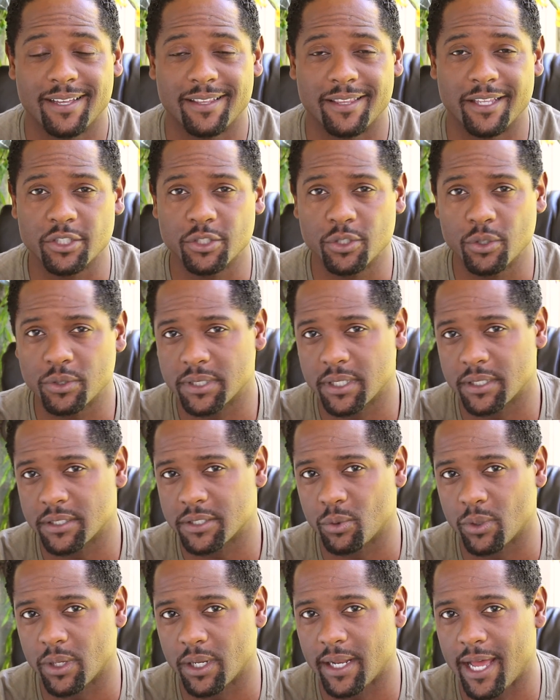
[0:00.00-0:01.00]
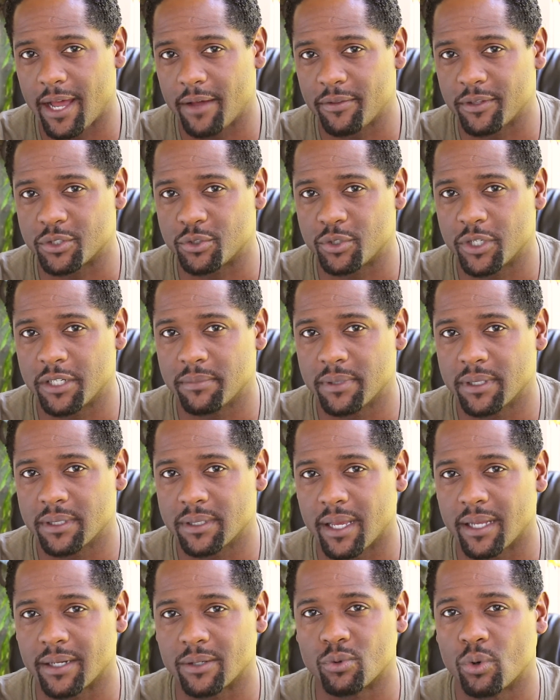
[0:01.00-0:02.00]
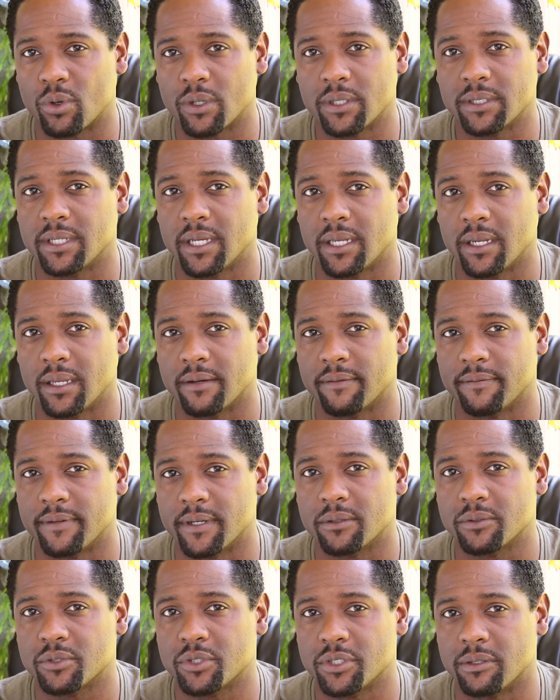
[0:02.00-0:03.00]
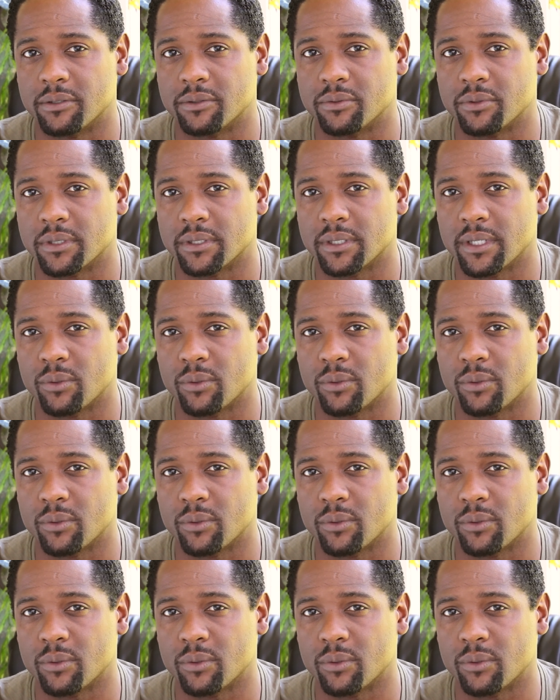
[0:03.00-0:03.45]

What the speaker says: This new center will allow the treatment and quarantining of ill children